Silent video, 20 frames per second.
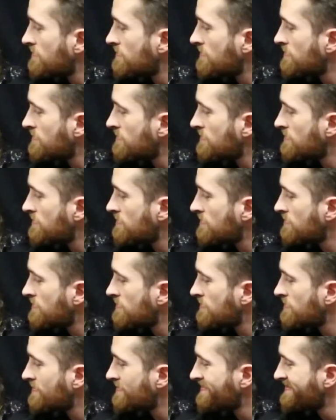
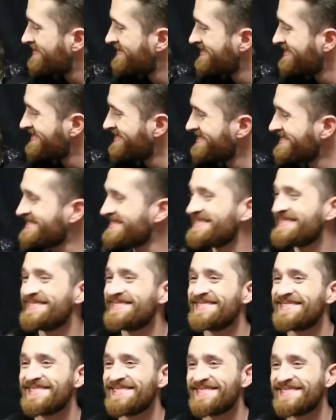
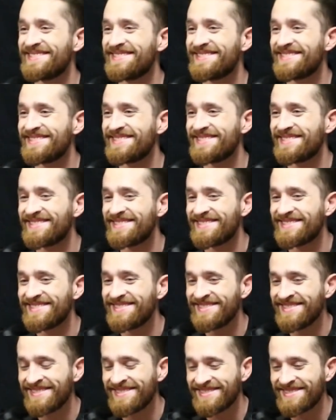
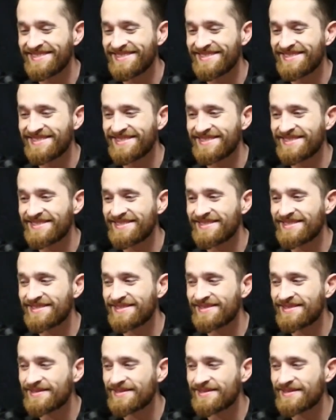This person isn't speaking.